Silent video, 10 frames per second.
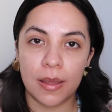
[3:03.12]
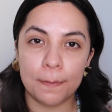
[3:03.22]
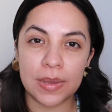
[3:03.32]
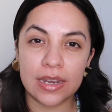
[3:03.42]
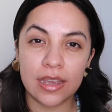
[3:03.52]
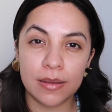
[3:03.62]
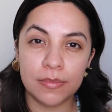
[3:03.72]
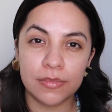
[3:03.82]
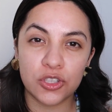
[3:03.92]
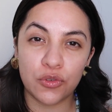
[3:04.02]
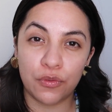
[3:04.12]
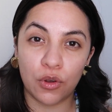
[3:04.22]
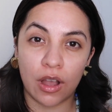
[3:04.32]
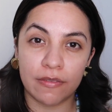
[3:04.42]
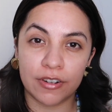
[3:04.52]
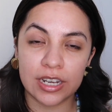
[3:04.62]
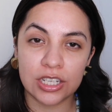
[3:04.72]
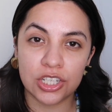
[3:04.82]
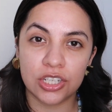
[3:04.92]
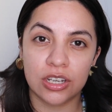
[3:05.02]
medium to full
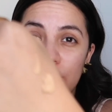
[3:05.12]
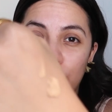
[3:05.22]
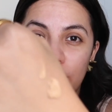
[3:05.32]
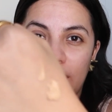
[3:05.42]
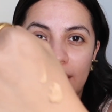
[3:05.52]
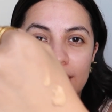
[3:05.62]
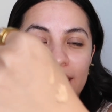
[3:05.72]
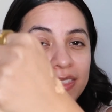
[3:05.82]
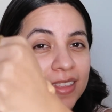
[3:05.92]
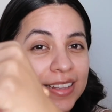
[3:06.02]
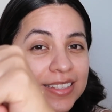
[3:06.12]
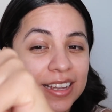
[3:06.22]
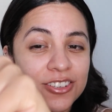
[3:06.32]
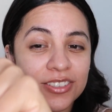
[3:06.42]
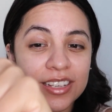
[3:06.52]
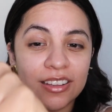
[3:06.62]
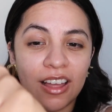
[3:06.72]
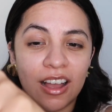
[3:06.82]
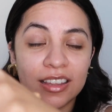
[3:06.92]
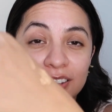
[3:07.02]
coverage, 24N, and that's actually a lot. A